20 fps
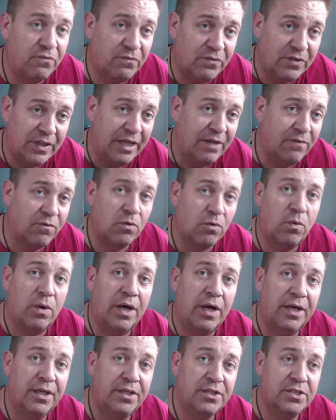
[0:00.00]
flavor
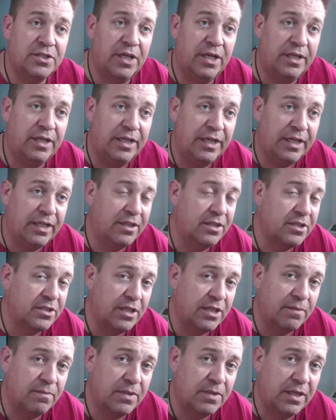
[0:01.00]
wise and eating the
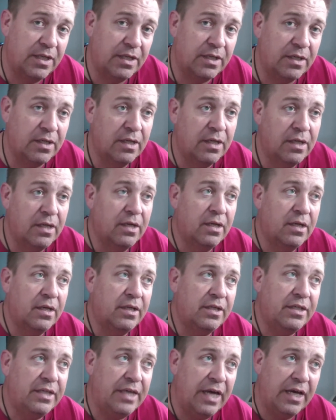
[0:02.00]
same thing,
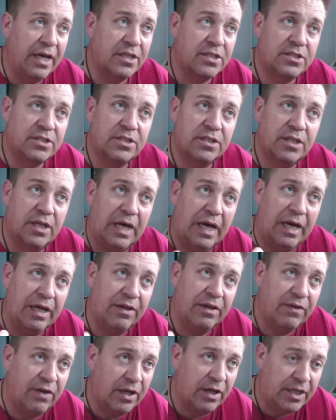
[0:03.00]
yes,
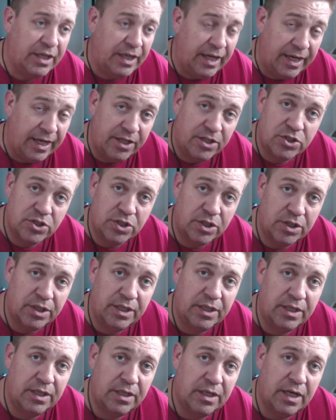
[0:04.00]
I,
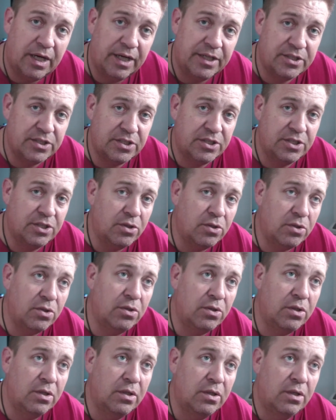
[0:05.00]
occasionally I
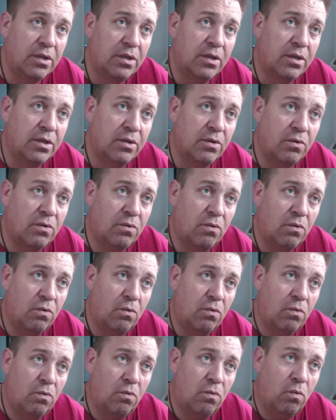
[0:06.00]
still
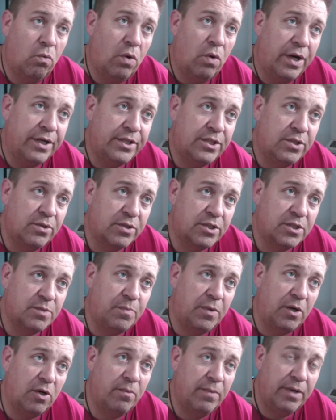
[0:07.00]
want to
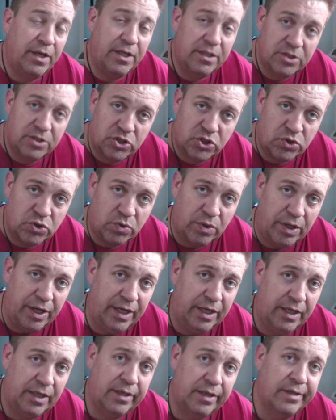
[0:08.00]
experiment and
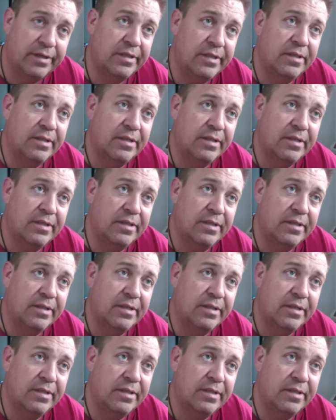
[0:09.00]
stray.